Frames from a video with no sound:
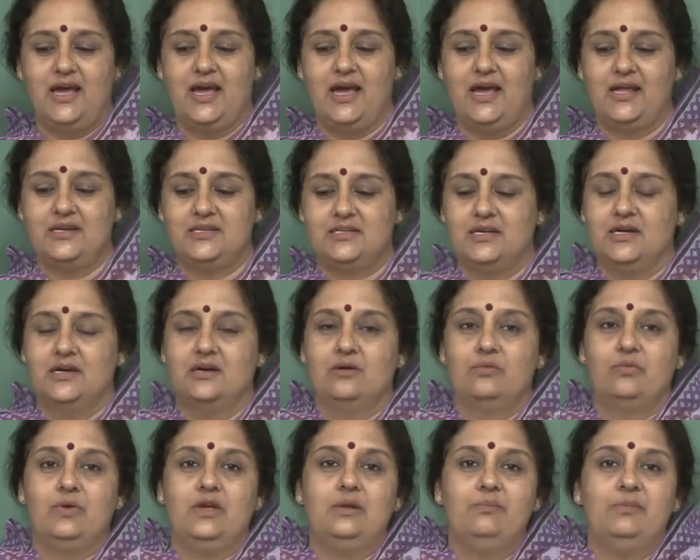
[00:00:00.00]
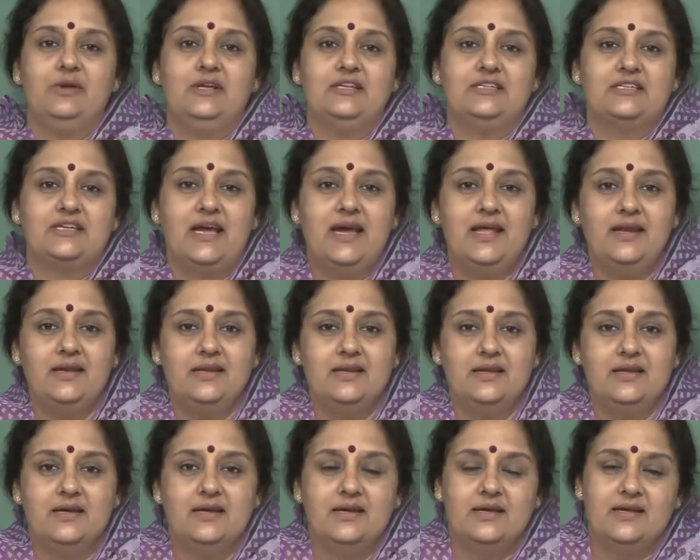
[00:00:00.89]
and we will meet again
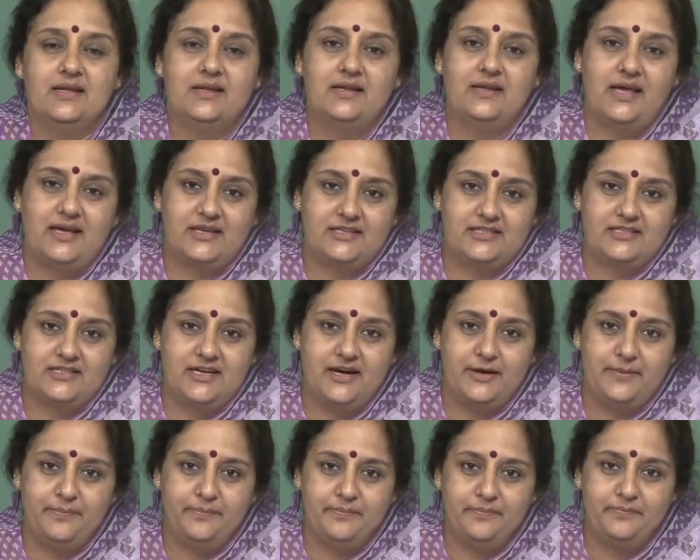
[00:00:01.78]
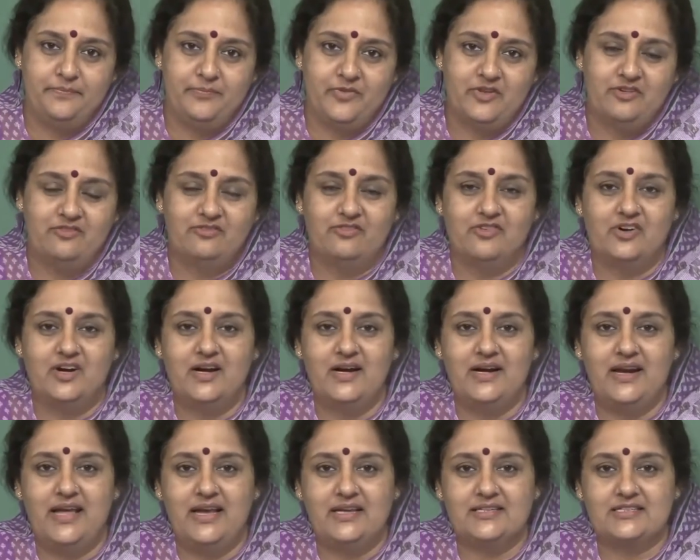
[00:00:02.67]
next time for
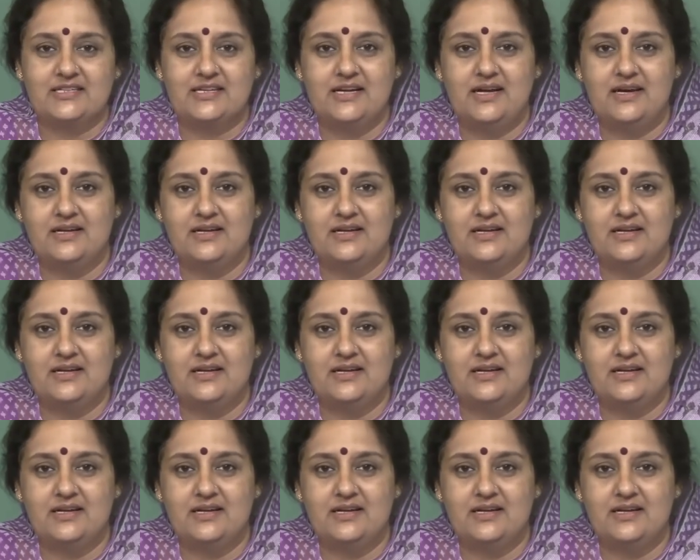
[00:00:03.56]
our next